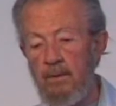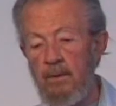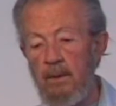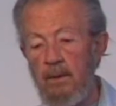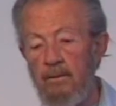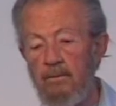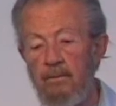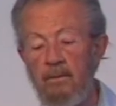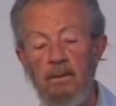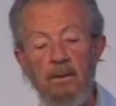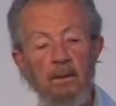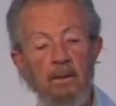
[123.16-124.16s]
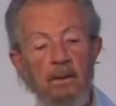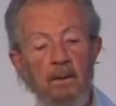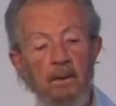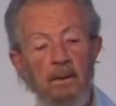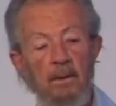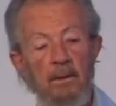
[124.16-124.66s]
yourself
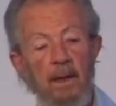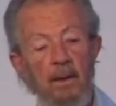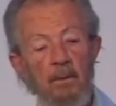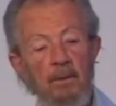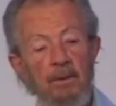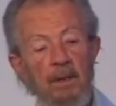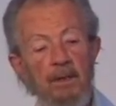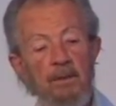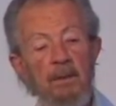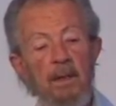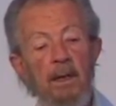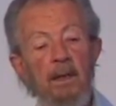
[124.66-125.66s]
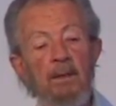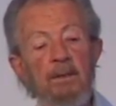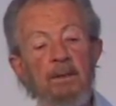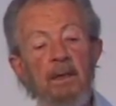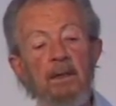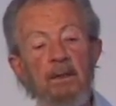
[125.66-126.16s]
that which hasn't had a
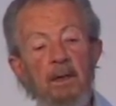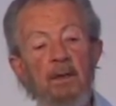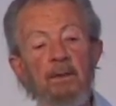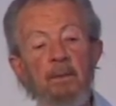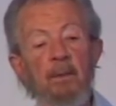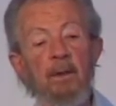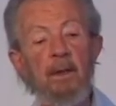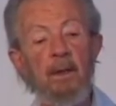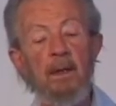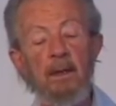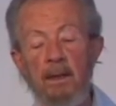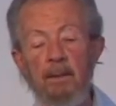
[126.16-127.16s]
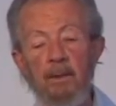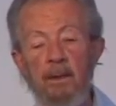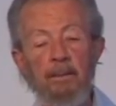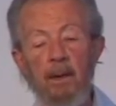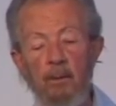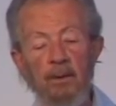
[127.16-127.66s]
second yet to make any comment
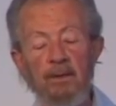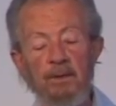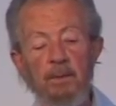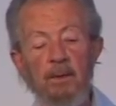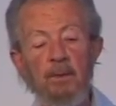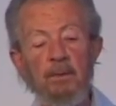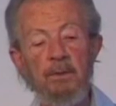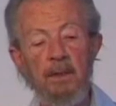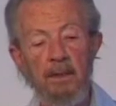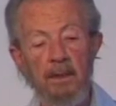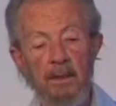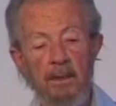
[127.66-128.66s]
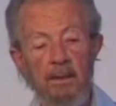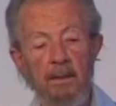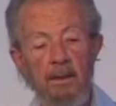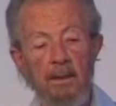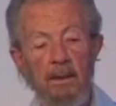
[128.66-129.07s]
about what the speaker's saying yet.